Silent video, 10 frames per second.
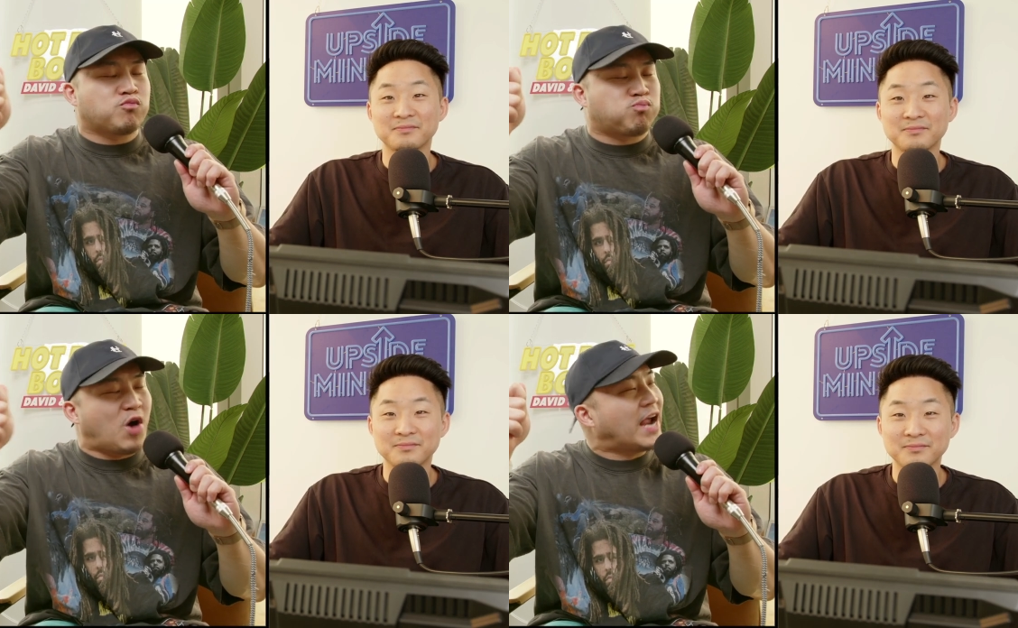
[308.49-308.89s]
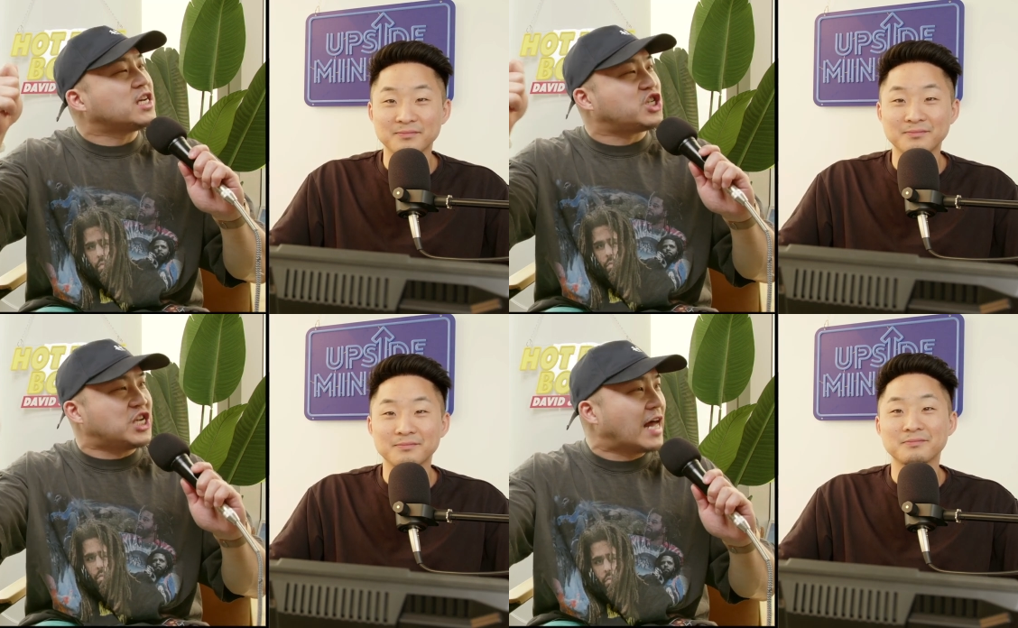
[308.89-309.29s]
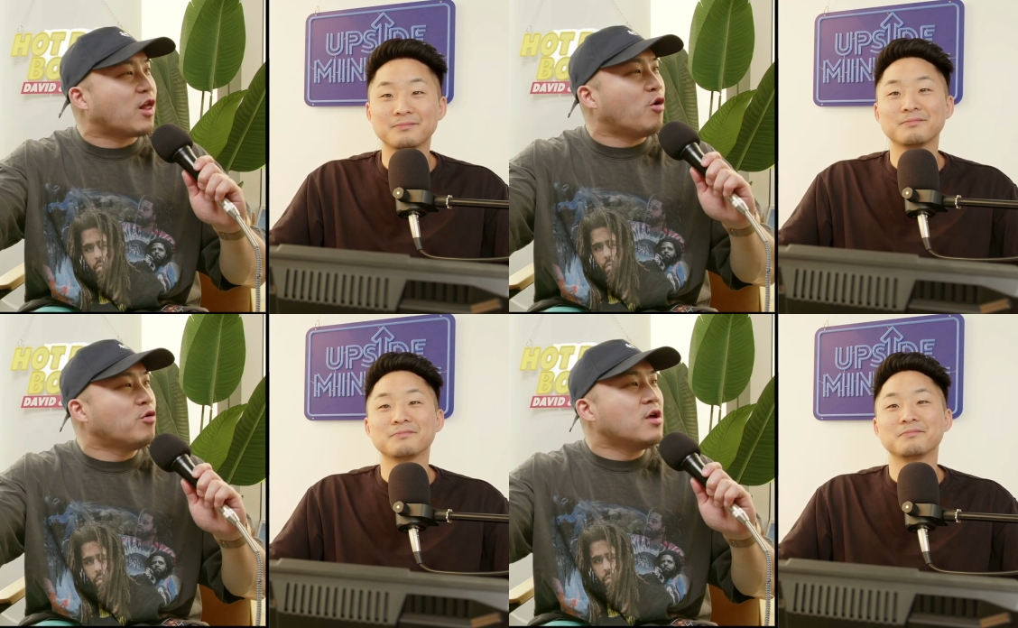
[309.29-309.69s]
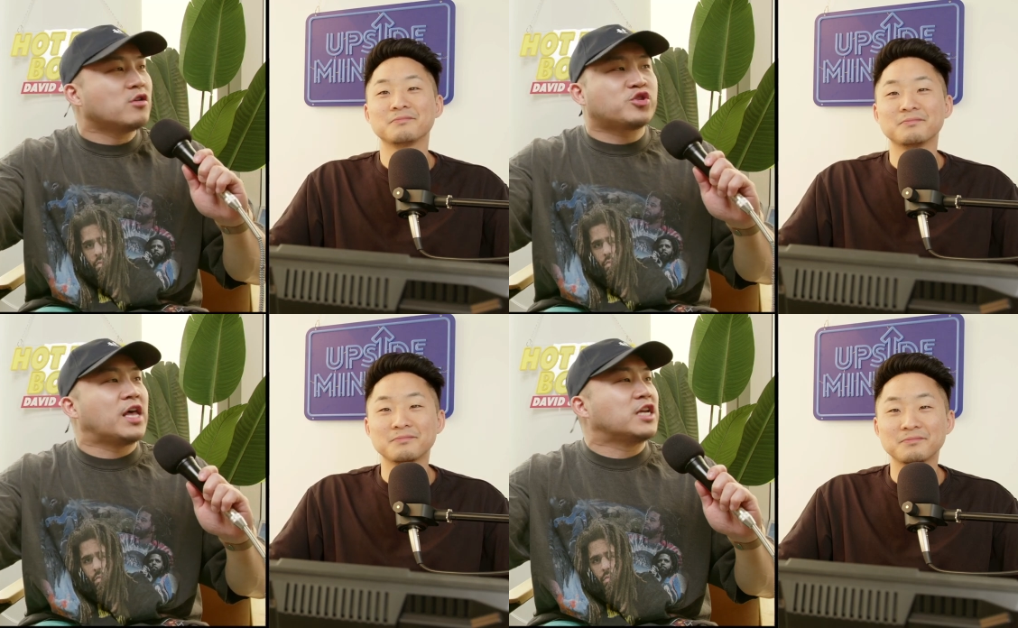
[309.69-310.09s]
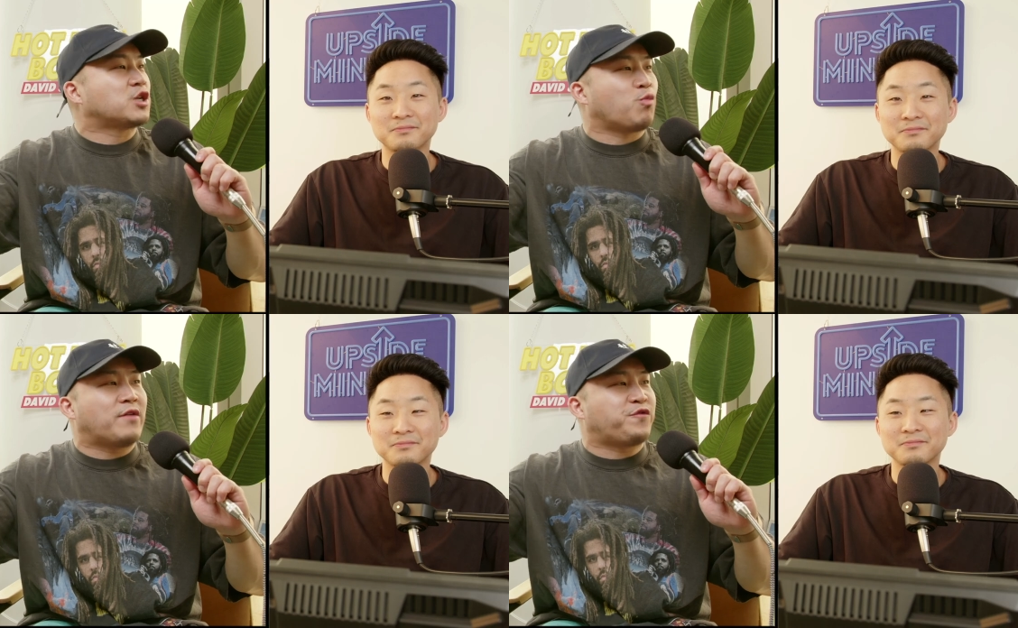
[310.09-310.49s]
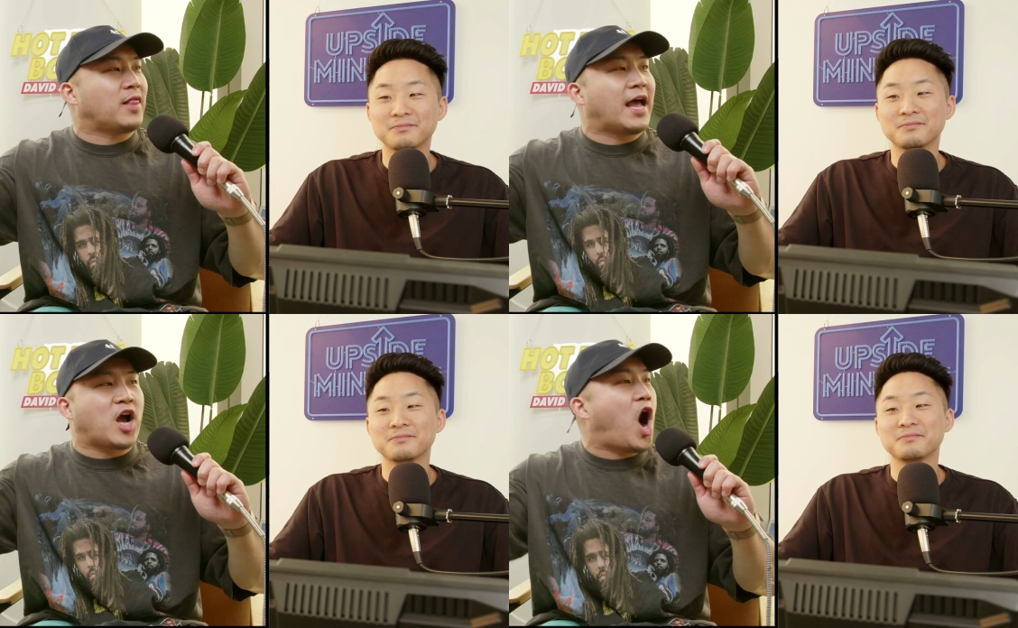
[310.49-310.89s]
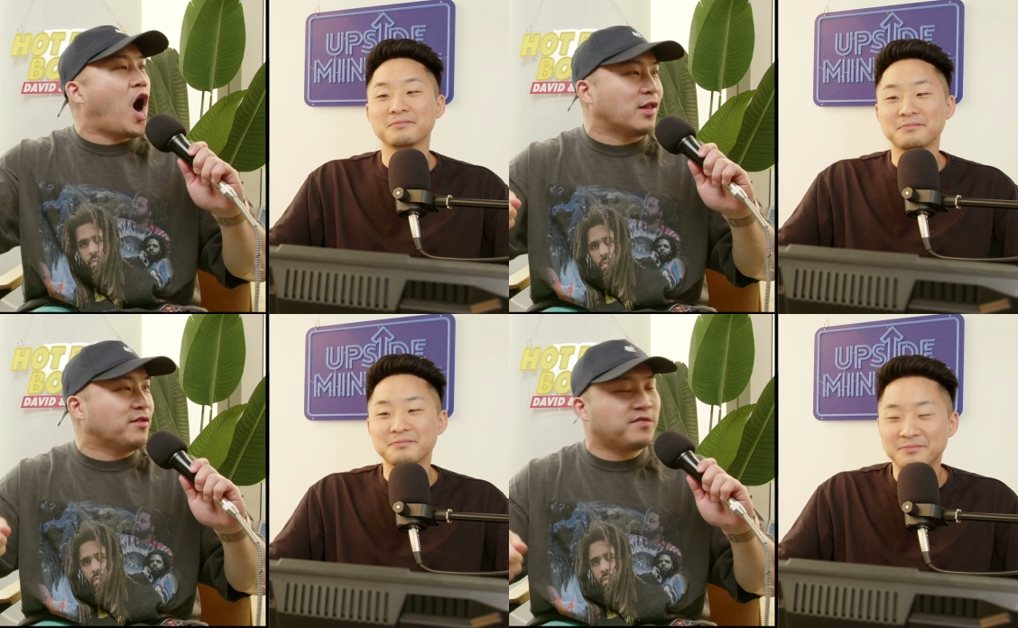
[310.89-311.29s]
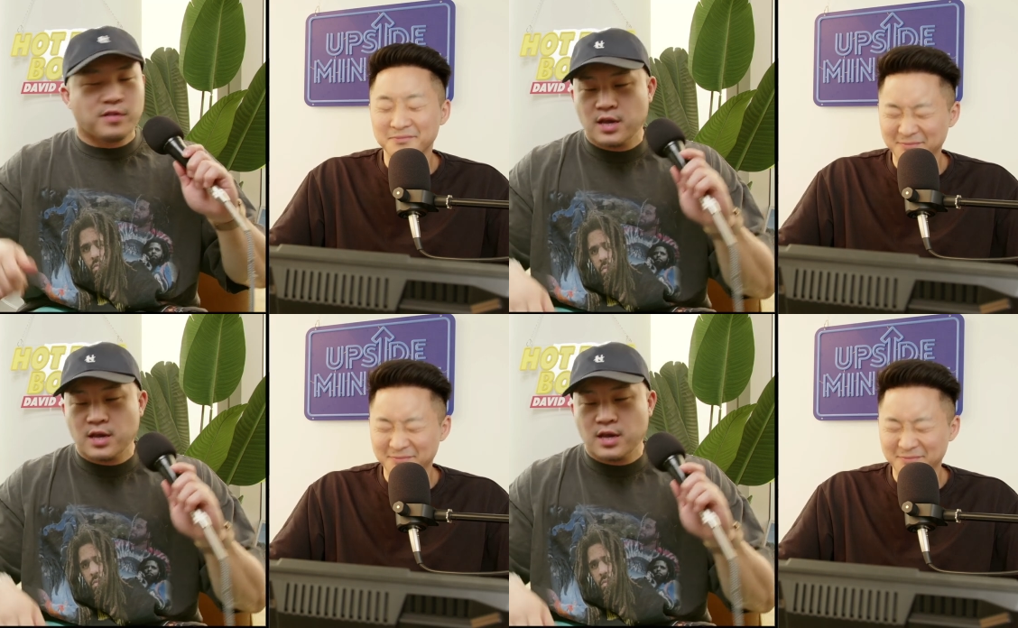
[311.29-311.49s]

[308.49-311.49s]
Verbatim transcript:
Speaker 1: brightish yellow. So they just went for, like, olive.